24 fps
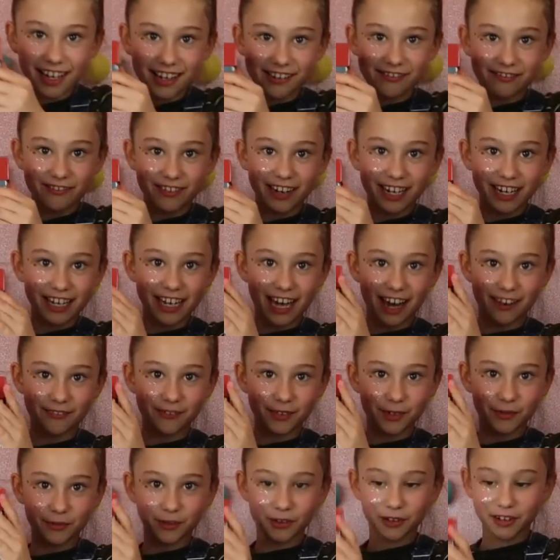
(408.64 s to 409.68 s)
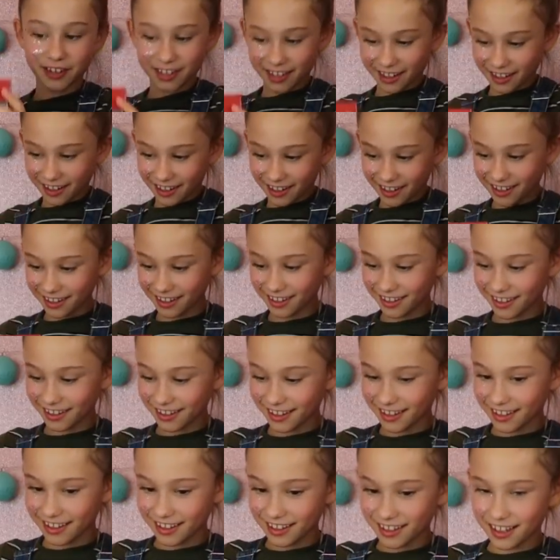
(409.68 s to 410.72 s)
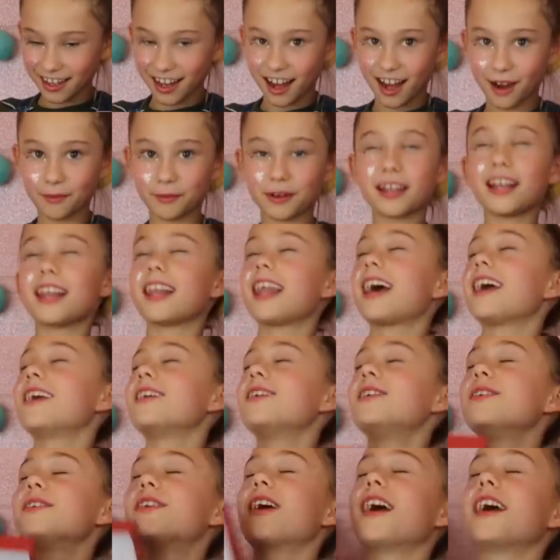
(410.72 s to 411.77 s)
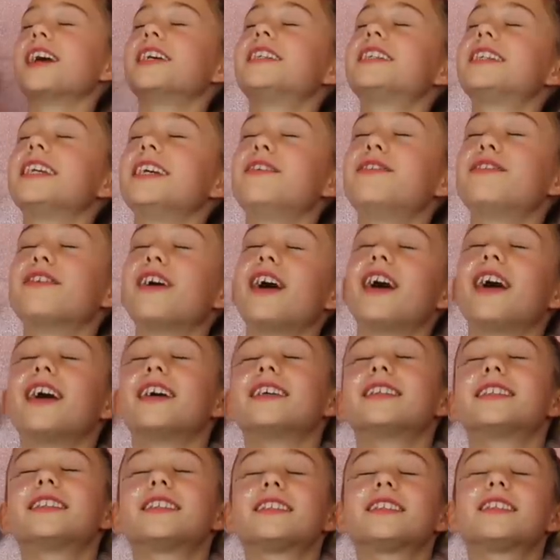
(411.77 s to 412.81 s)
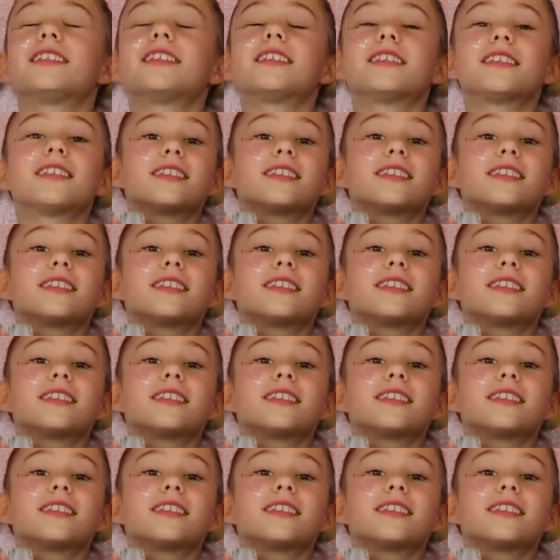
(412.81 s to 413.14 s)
A really heavy one here. I'm going to let you guys see first.